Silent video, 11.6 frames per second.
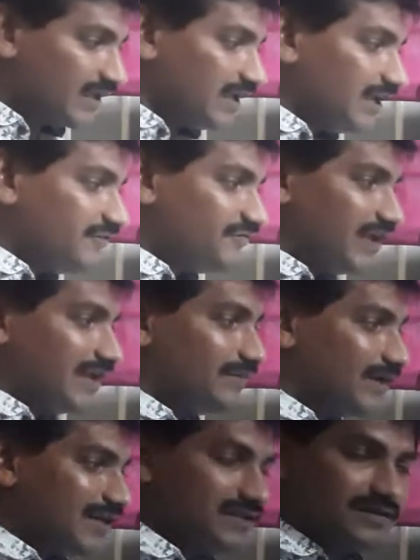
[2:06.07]
If
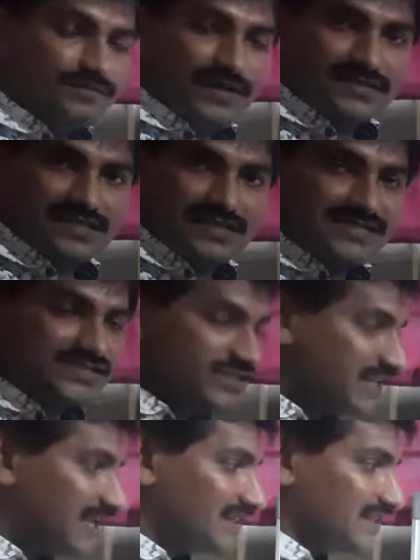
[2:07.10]
anybody, the person is
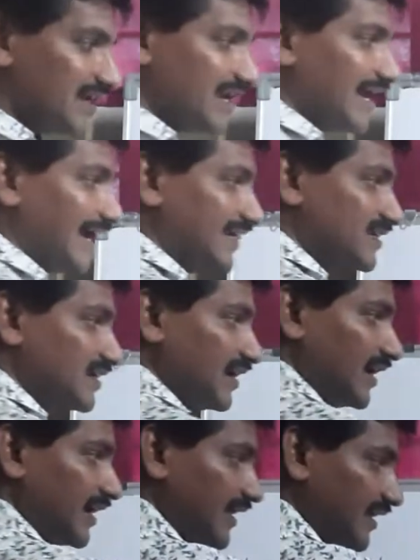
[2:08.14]
seeing that light
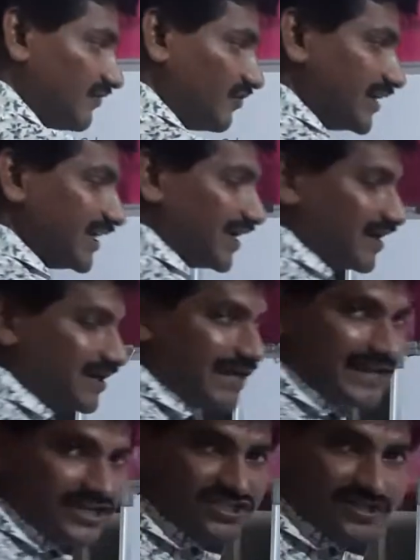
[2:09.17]
in a vertical
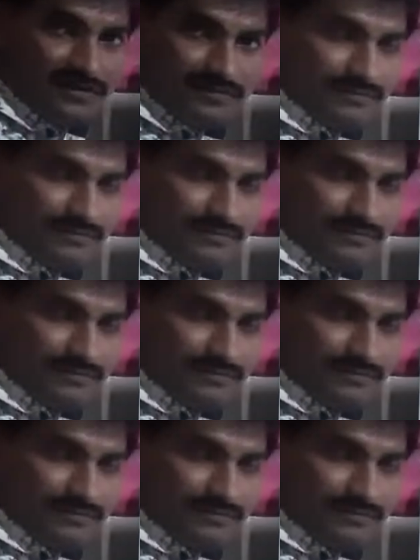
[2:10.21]
direction,